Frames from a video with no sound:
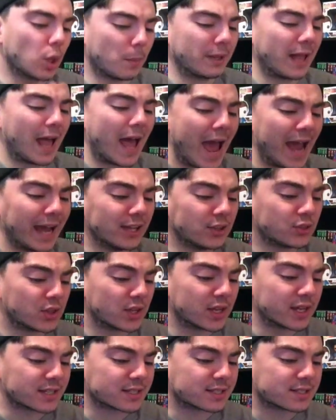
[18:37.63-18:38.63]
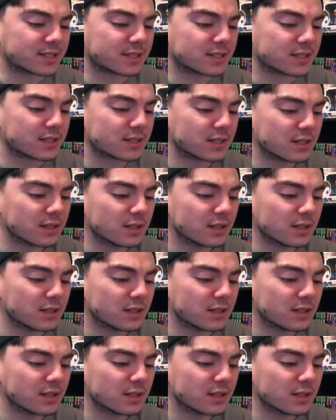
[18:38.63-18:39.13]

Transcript: No, but I hate this!